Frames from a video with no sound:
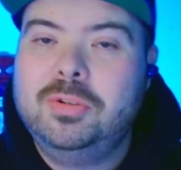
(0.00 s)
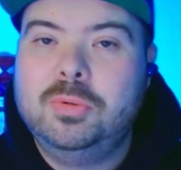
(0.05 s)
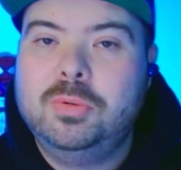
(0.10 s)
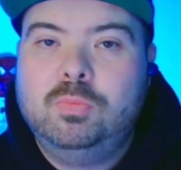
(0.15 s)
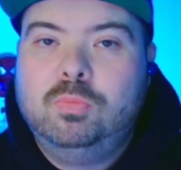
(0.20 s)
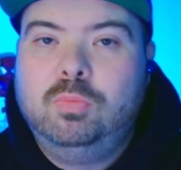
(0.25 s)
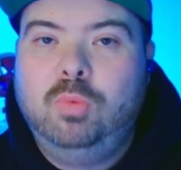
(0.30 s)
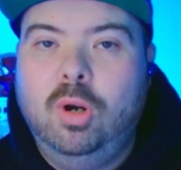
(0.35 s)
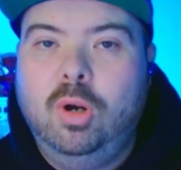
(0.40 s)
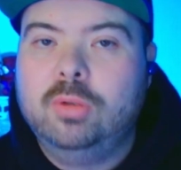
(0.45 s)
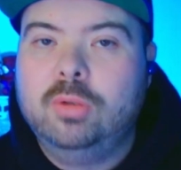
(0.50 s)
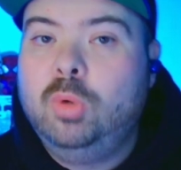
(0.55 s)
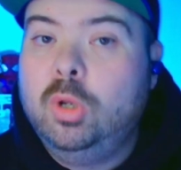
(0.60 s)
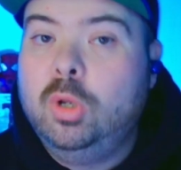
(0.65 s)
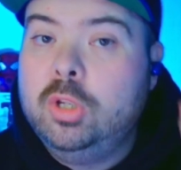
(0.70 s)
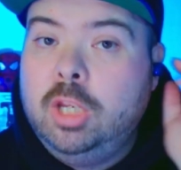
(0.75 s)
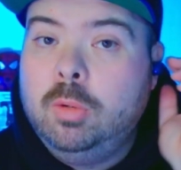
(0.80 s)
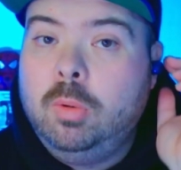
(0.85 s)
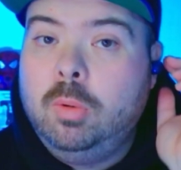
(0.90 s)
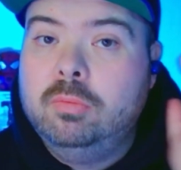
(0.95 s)

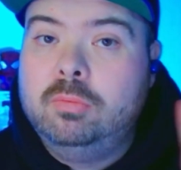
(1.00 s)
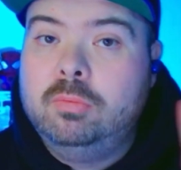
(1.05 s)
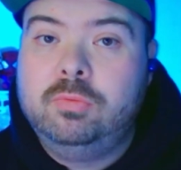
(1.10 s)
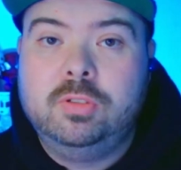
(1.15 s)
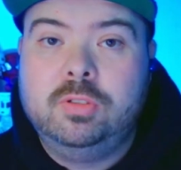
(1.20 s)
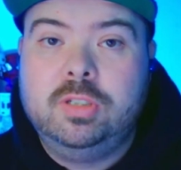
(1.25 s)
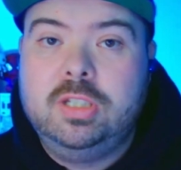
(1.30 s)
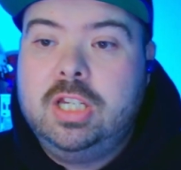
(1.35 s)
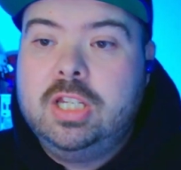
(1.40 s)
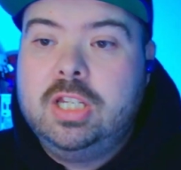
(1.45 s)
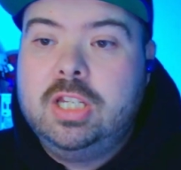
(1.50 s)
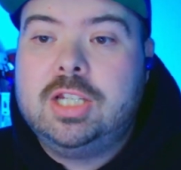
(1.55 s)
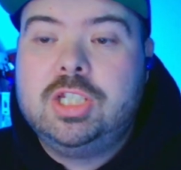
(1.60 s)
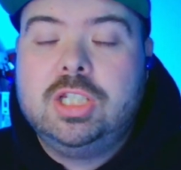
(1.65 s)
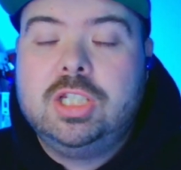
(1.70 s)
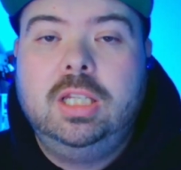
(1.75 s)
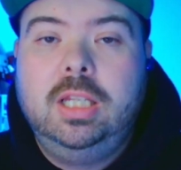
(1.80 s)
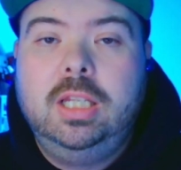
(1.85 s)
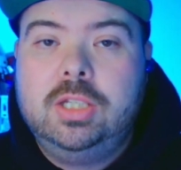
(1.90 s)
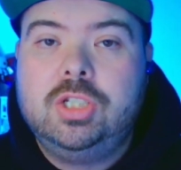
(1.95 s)
what do you want? You can
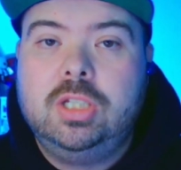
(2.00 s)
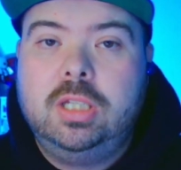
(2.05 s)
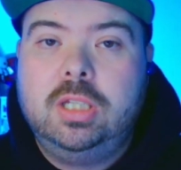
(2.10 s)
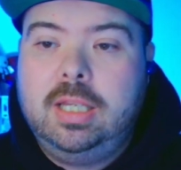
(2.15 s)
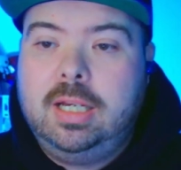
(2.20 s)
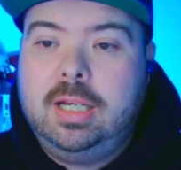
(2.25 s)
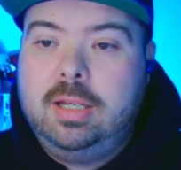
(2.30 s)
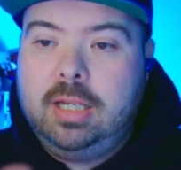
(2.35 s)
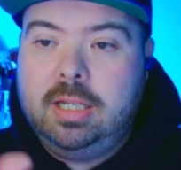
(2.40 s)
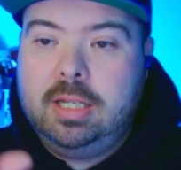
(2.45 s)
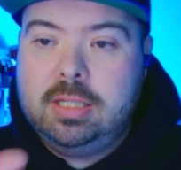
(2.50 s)
actually literally that